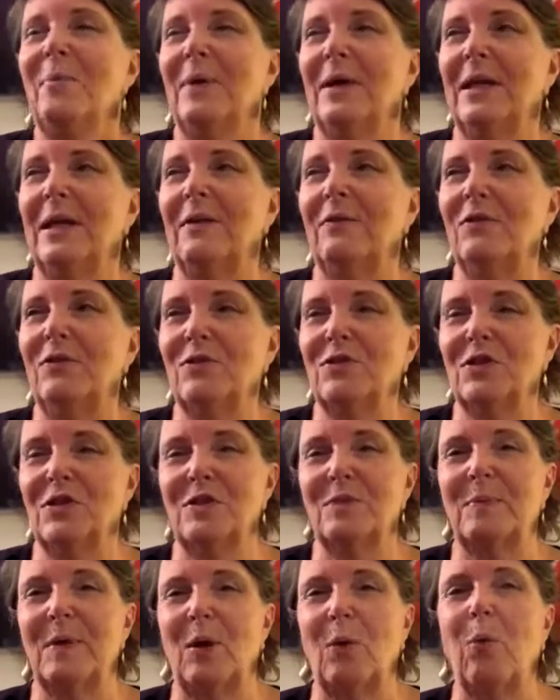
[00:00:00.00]
But if you
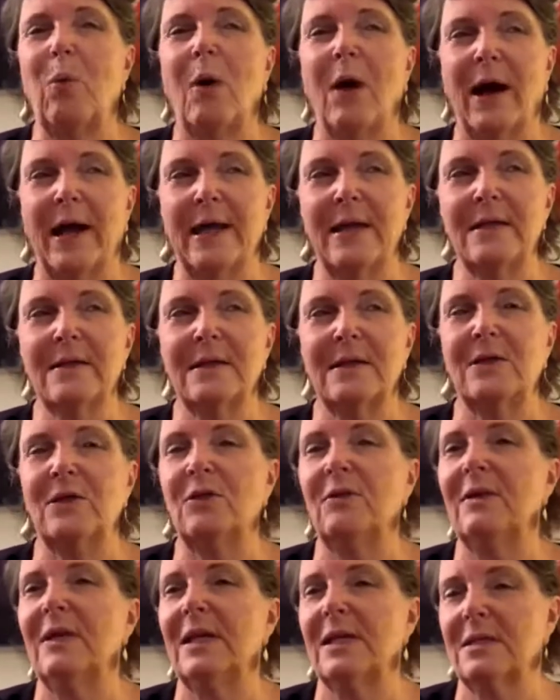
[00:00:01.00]
just be quiet and
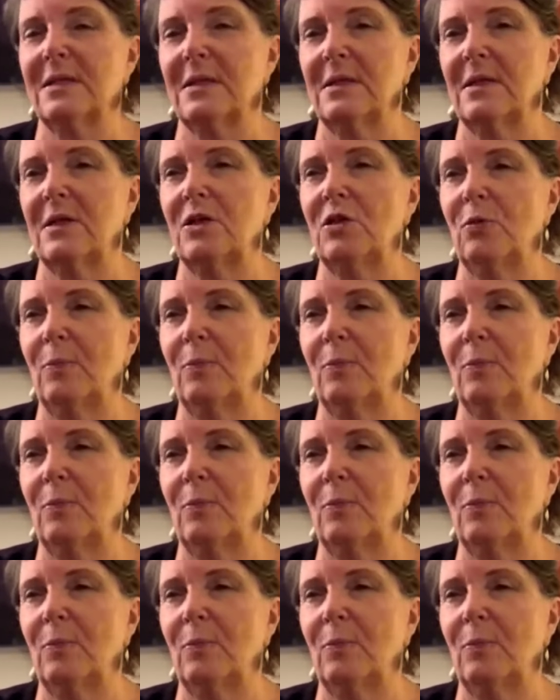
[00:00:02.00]
you listen,